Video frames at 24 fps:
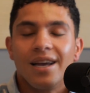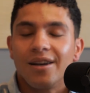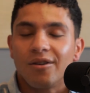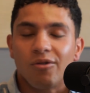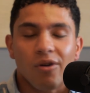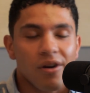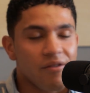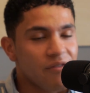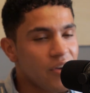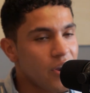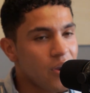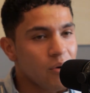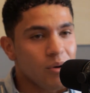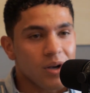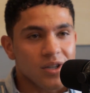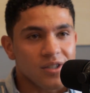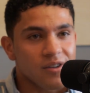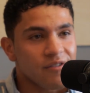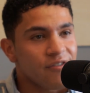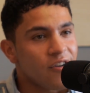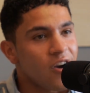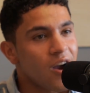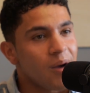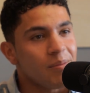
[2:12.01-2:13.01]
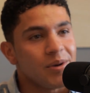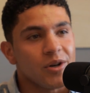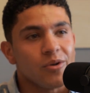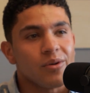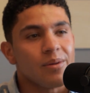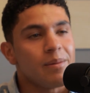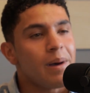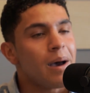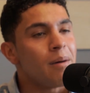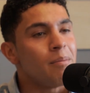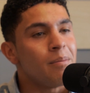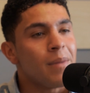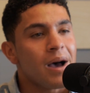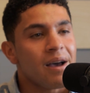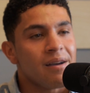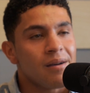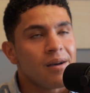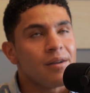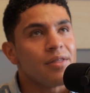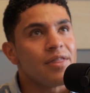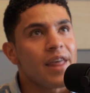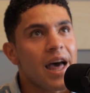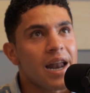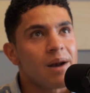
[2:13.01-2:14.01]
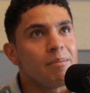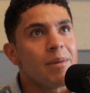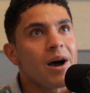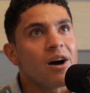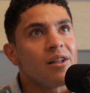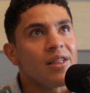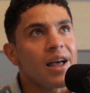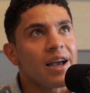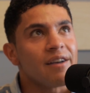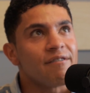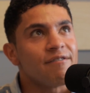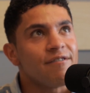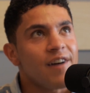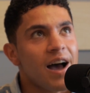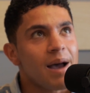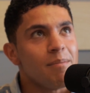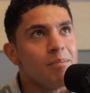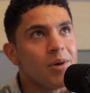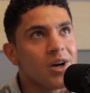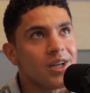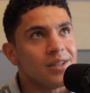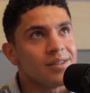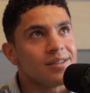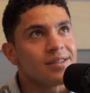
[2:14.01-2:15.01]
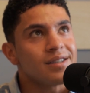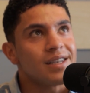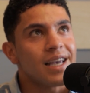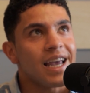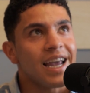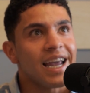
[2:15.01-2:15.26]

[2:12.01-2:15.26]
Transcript: going very well so far. I've been doing about like 5 months,